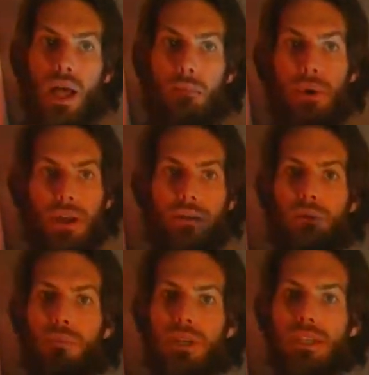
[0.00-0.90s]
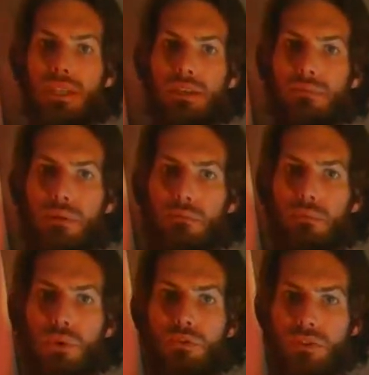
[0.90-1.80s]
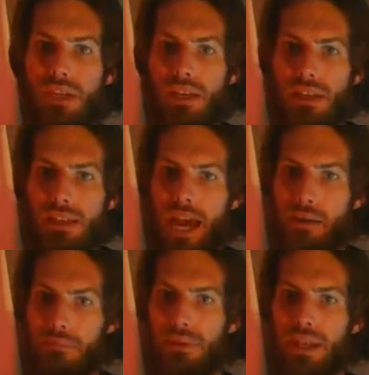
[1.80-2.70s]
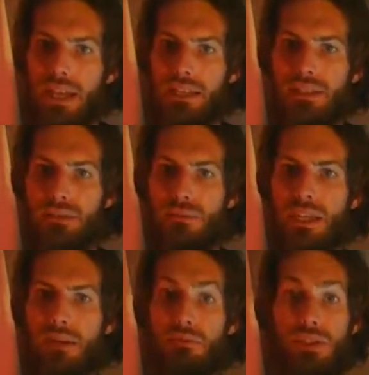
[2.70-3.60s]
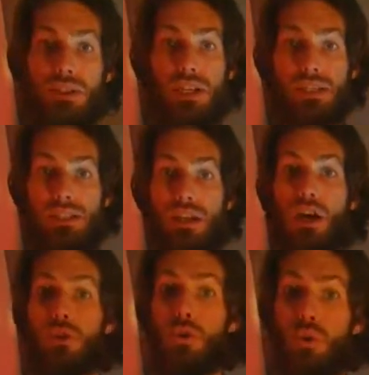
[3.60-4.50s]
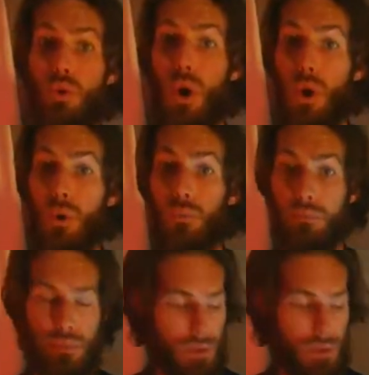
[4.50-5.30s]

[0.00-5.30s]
But we keep moving that place. We keep suggesting a new home.